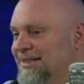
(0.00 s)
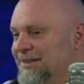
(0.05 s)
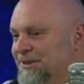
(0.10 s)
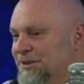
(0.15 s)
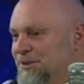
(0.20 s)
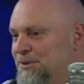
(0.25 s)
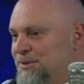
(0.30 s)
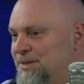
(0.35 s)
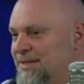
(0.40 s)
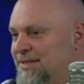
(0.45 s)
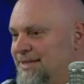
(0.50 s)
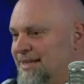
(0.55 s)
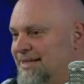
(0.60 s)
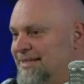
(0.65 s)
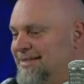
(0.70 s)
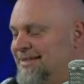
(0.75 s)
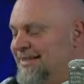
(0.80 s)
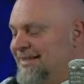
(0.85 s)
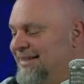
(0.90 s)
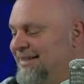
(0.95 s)
Lucy
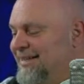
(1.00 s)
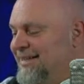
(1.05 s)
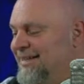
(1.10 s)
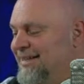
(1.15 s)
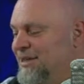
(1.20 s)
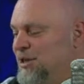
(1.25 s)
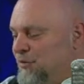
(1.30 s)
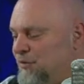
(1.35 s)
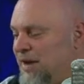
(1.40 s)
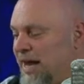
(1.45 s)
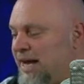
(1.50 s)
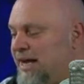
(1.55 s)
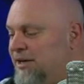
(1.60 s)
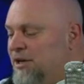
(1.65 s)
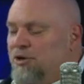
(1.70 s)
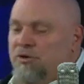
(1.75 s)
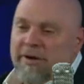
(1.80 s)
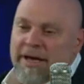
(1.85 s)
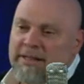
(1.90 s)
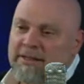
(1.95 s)
says, You've taken
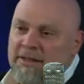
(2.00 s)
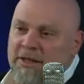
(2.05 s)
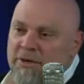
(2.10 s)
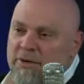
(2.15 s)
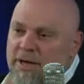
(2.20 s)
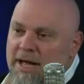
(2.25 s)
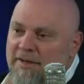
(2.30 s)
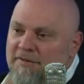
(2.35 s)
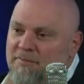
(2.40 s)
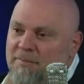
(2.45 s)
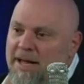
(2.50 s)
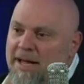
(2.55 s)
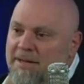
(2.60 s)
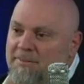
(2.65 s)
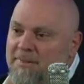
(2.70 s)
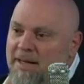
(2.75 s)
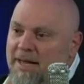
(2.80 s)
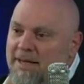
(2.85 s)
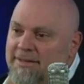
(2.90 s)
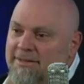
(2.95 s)
a great load off my
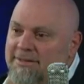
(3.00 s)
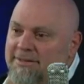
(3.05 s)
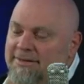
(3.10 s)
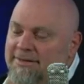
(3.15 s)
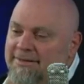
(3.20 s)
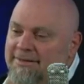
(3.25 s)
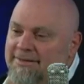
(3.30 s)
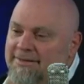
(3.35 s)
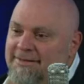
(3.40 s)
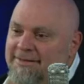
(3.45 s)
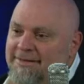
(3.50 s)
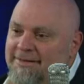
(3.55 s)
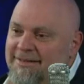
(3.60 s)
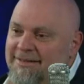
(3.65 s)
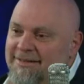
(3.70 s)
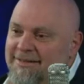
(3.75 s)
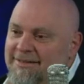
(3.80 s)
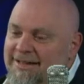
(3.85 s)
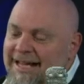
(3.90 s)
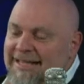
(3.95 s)
mind.
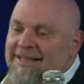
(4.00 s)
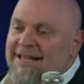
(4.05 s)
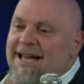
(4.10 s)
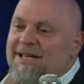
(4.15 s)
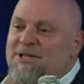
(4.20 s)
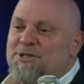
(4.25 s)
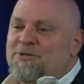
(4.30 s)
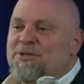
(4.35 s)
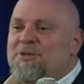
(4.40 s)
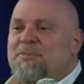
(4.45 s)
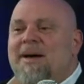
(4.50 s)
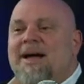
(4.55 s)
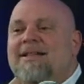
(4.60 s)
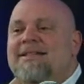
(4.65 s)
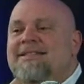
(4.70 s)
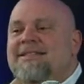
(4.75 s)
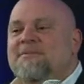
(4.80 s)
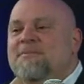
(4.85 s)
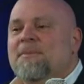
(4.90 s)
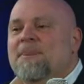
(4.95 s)
And Linus
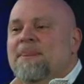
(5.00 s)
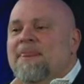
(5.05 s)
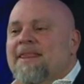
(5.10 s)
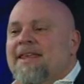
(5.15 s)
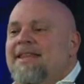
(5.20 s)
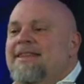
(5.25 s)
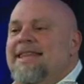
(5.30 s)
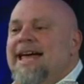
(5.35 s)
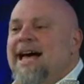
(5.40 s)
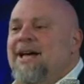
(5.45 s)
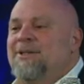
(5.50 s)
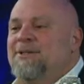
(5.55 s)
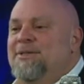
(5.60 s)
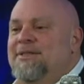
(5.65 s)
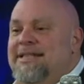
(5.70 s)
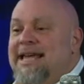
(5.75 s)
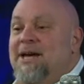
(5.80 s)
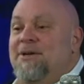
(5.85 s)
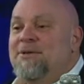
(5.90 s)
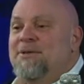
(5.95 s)
responds, Found,
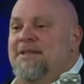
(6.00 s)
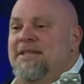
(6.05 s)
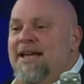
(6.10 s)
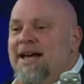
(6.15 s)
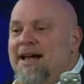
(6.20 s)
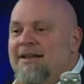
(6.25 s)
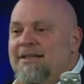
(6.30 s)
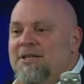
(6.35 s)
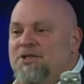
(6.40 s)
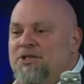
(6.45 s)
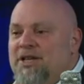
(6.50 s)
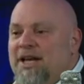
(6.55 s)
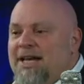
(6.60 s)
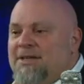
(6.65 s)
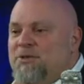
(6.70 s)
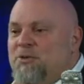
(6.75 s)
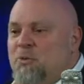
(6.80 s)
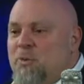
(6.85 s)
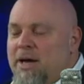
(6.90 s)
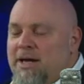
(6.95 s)
sound theology
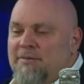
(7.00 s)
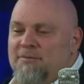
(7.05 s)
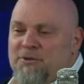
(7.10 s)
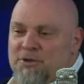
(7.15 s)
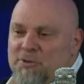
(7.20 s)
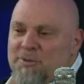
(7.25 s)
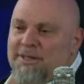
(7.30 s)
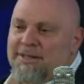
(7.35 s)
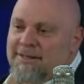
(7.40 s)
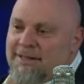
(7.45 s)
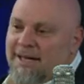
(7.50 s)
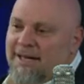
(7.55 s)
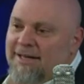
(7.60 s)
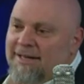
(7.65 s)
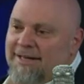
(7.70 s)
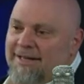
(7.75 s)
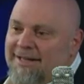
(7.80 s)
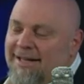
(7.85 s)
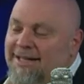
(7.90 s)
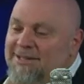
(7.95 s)
has a way of doing that.
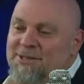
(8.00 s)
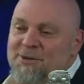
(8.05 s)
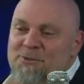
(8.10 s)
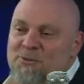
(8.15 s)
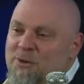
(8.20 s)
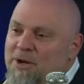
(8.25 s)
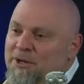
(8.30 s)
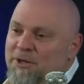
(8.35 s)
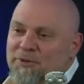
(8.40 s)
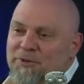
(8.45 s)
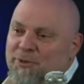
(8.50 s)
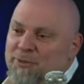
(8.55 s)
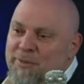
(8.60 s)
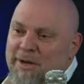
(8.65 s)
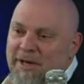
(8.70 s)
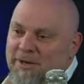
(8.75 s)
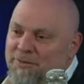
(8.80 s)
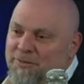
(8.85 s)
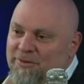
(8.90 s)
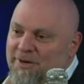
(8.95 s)
That's a wonderful
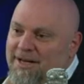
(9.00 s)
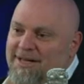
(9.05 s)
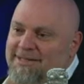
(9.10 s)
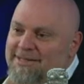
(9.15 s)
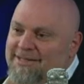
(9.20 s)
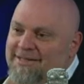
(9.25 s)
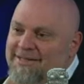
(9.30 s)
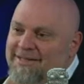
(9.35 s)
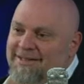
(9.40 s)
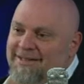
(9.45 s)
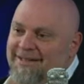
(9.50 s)
way to phrase it.